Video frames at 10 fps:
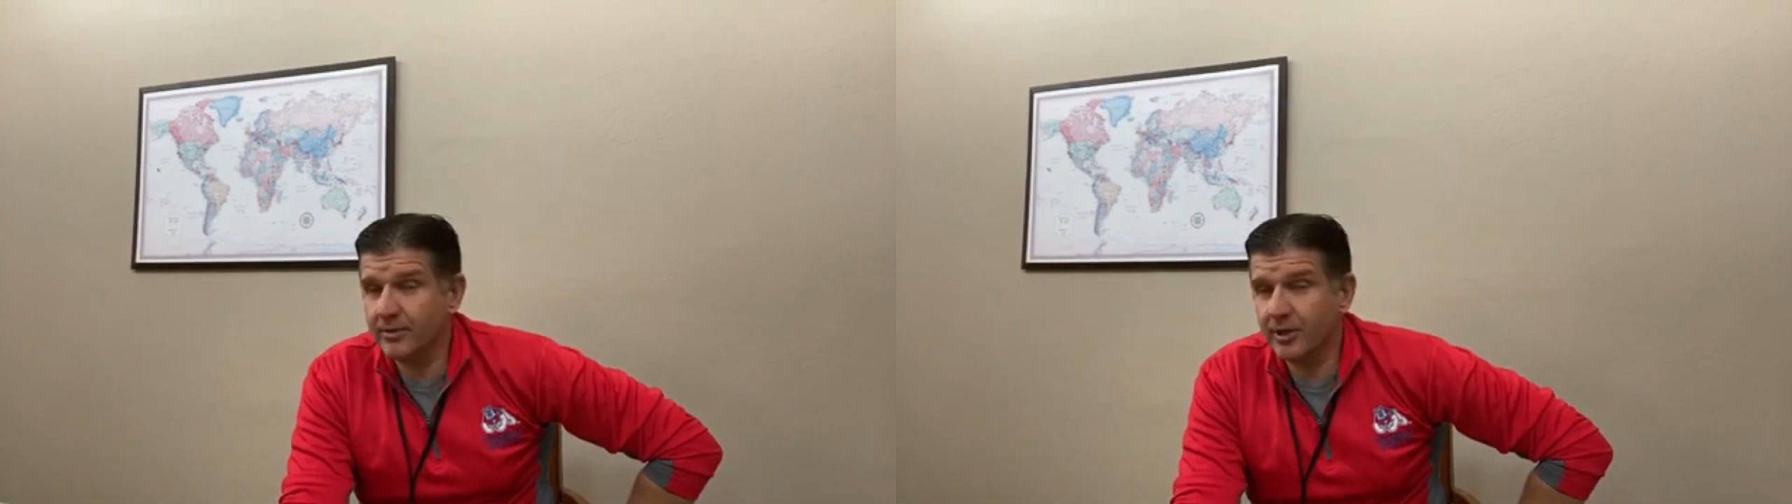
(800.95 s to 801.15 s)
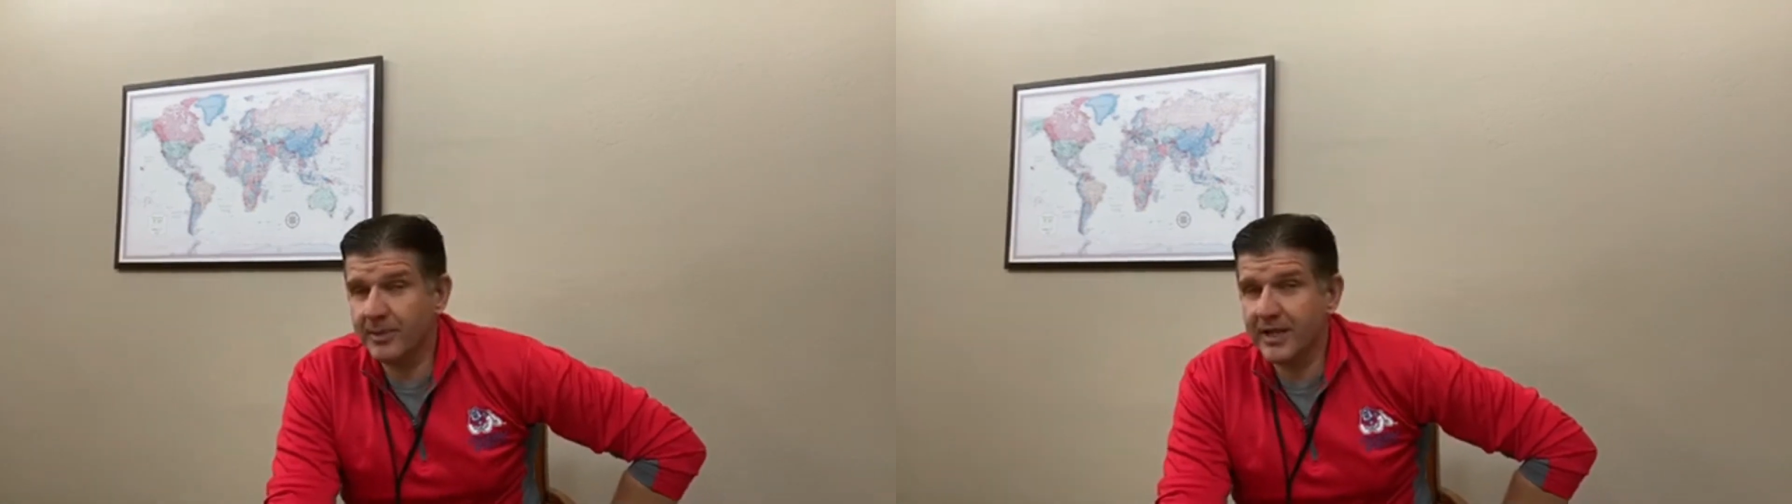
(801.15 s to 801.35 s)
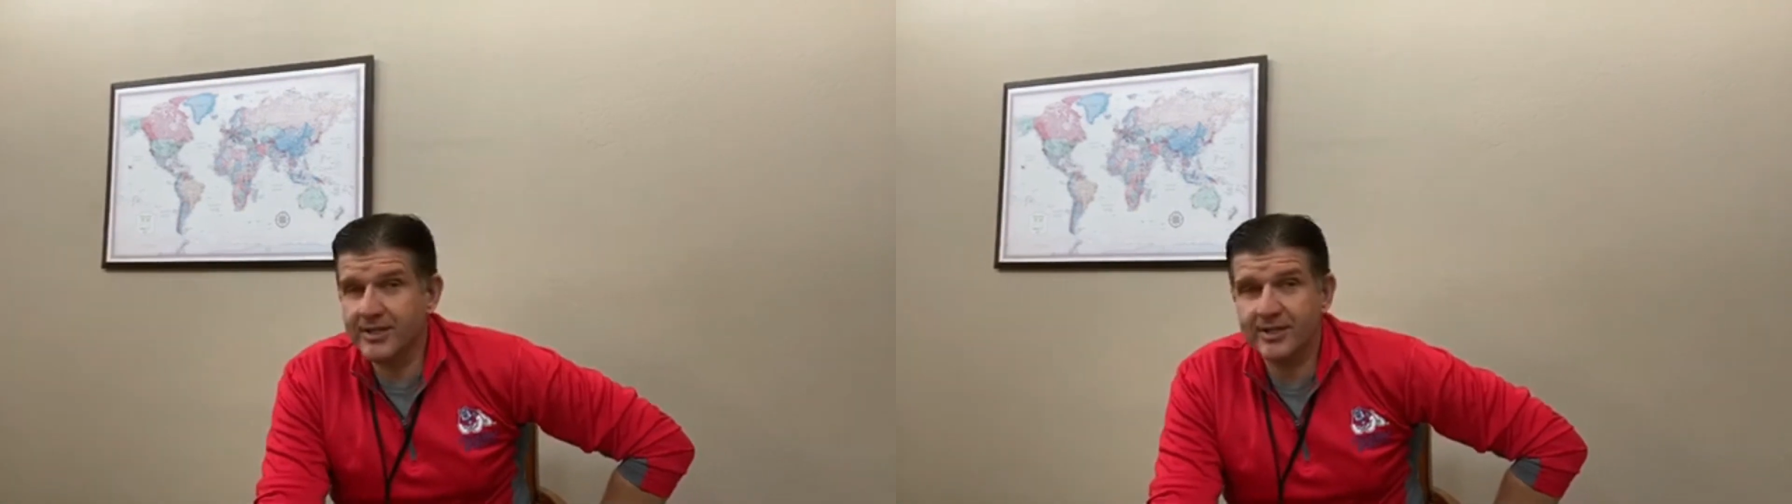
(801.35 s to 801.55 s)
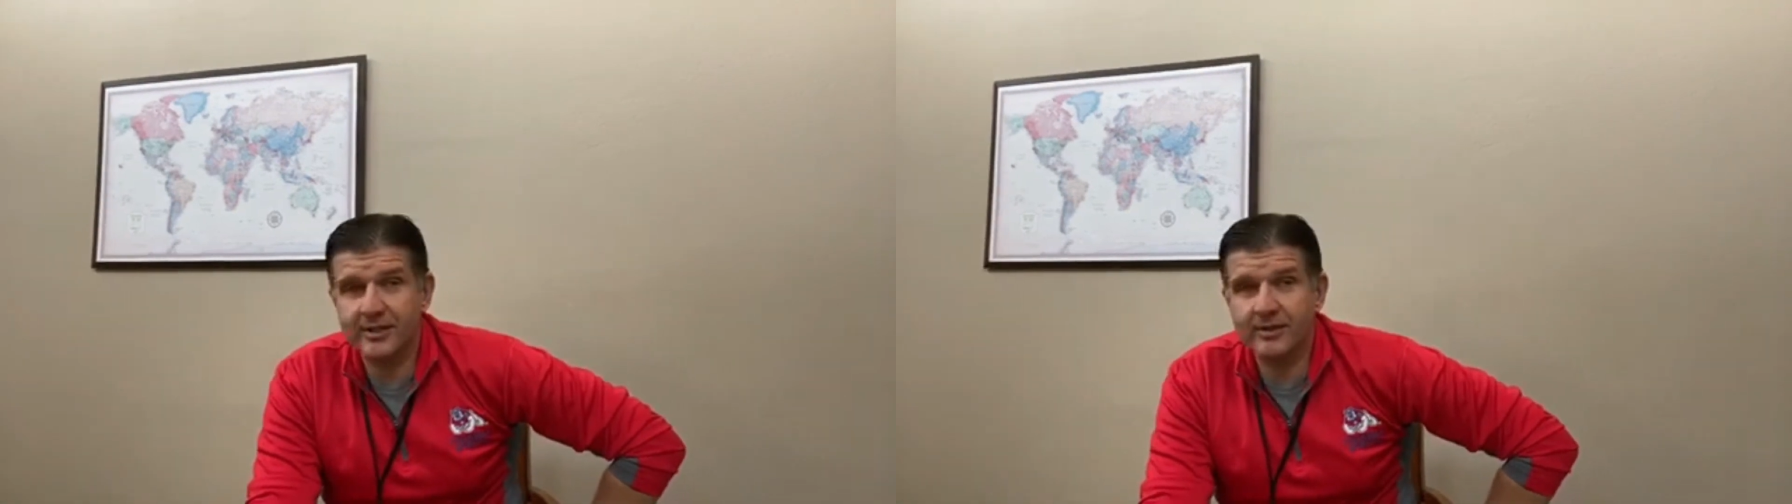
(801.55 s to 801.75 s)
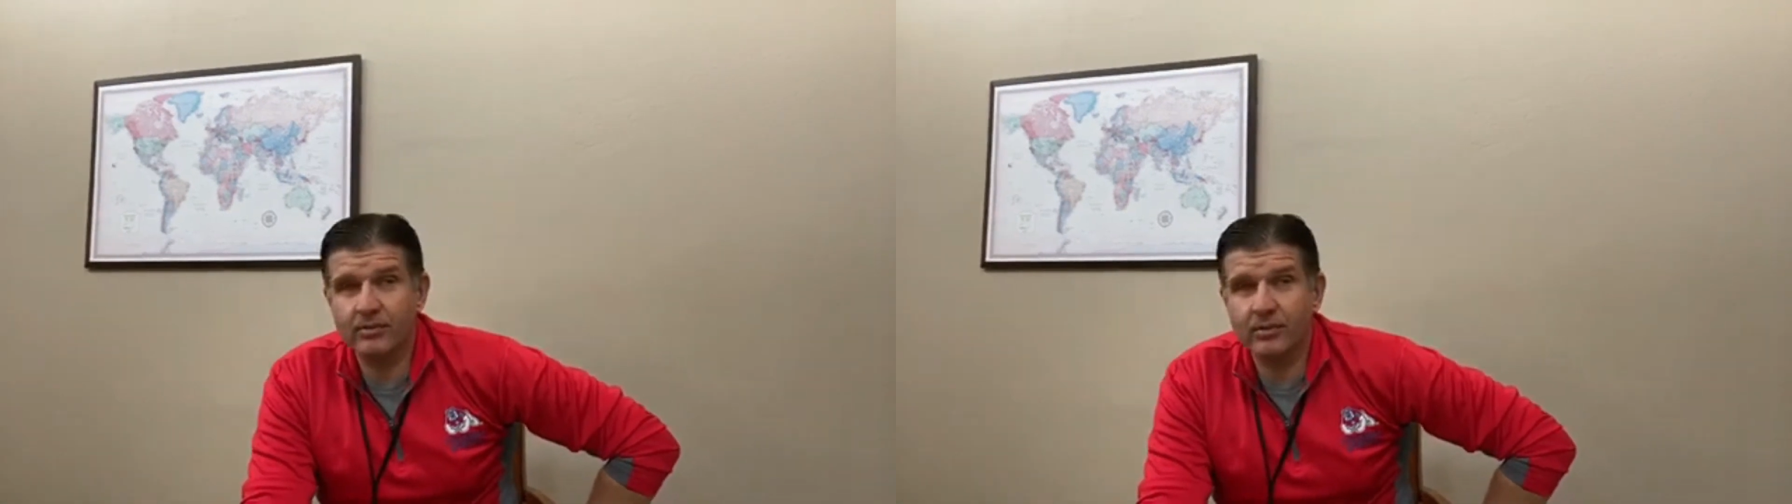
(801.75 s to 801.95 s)
your
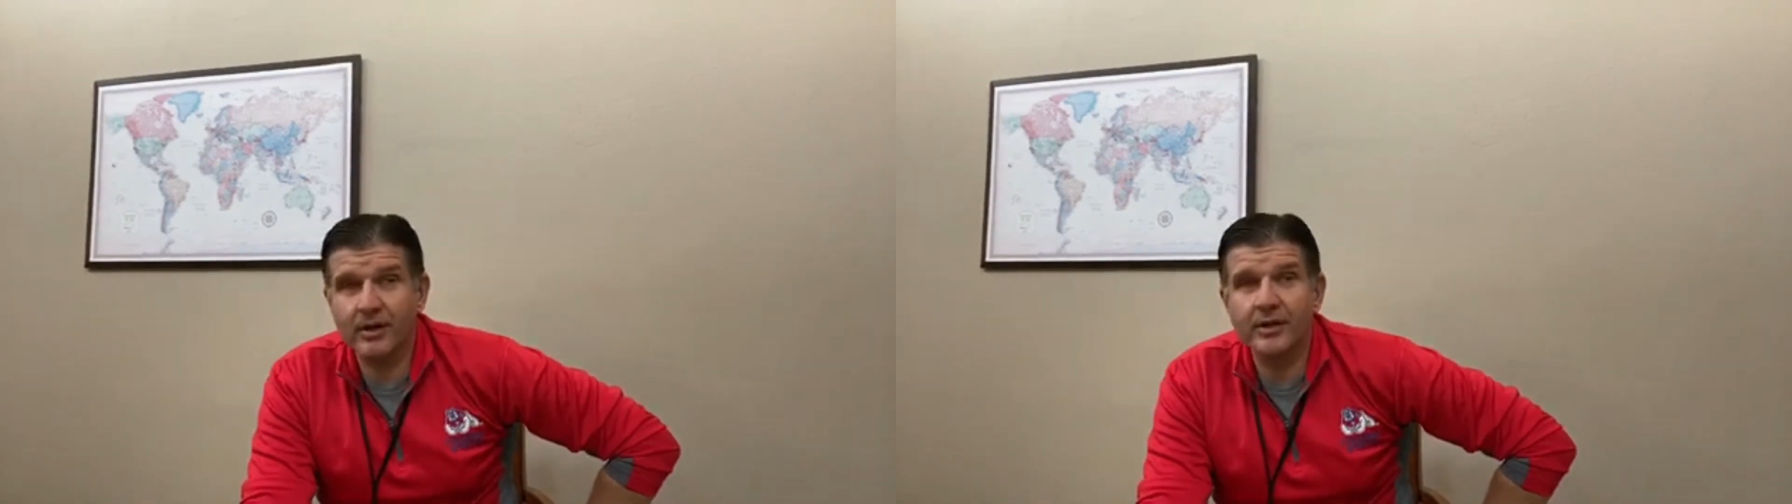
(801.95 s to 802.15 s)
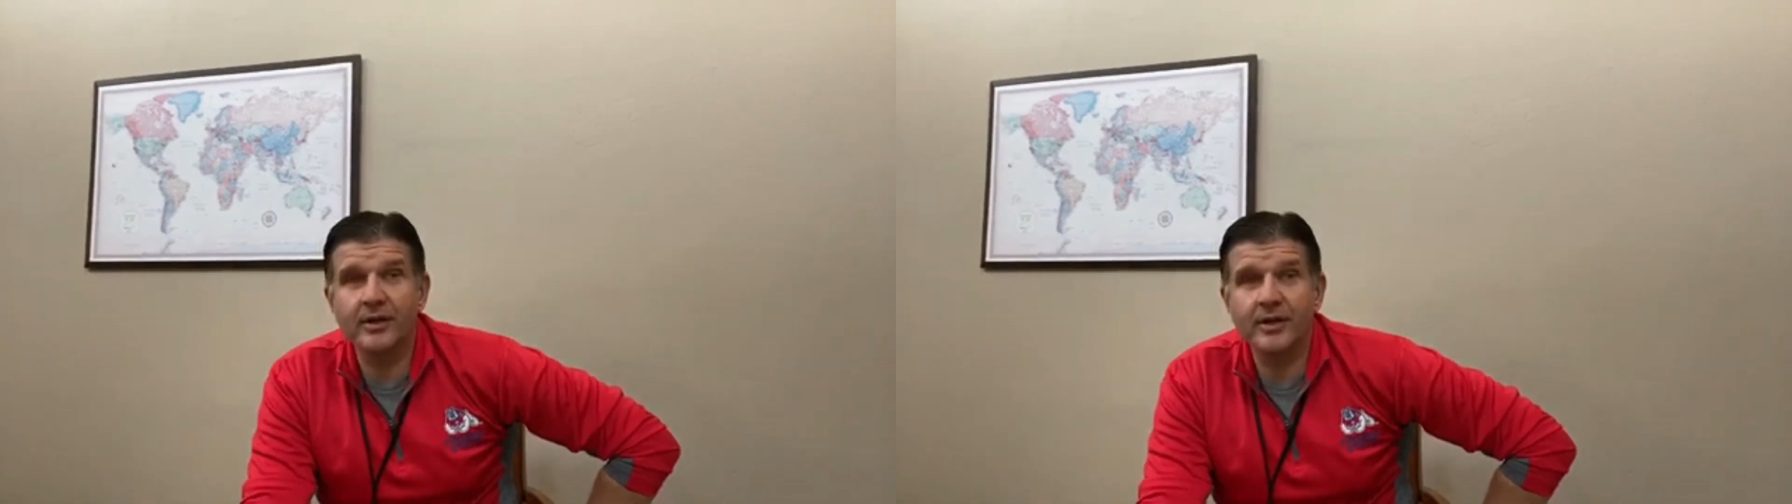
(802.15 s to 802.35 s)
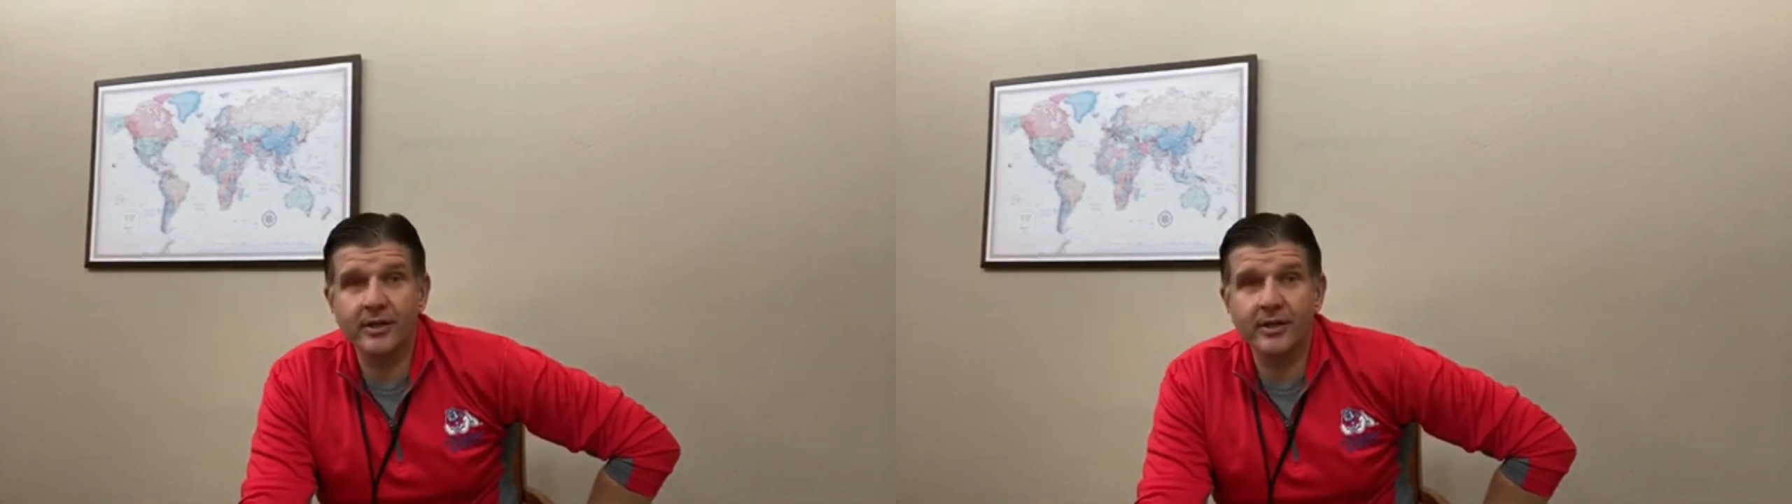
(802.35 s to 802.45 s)
patient while they're